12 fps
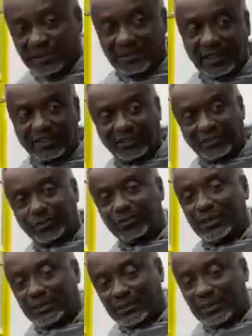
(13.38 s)
/
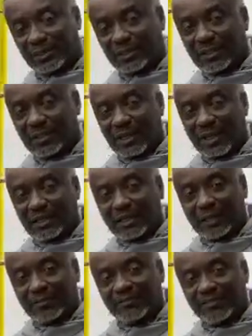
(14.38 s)
student, and
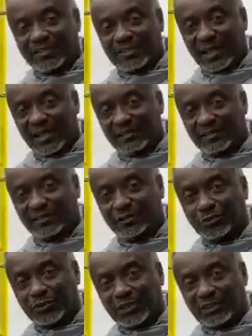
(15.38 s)
I emphasize
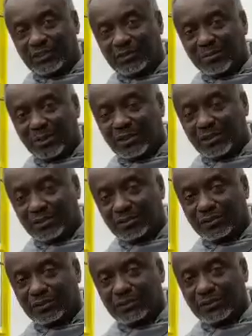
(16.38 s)
student
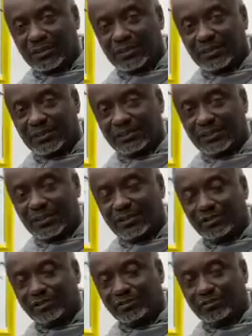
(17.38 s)
because in this
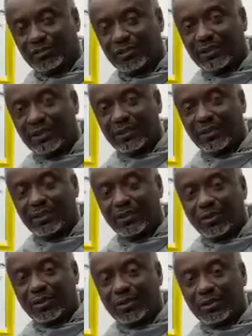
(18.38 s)
industry
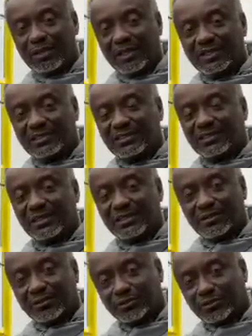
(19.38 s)
it is a
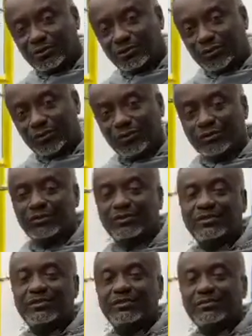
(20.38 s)

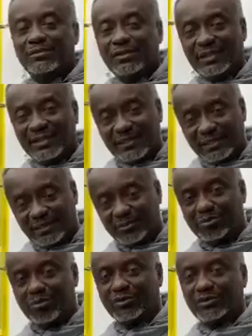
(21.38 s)
continuous learning
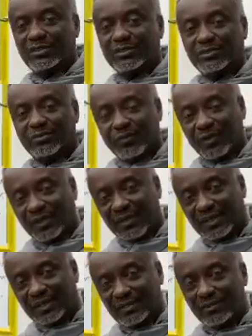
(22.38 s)
process. We are
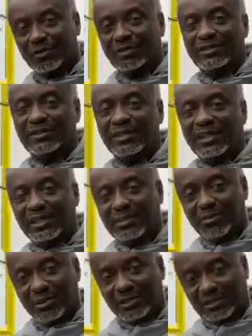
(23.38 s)
learning on a daily
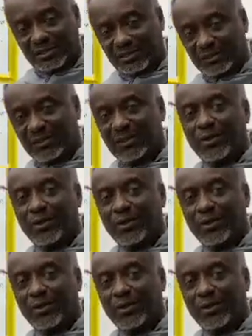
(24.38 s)
basis.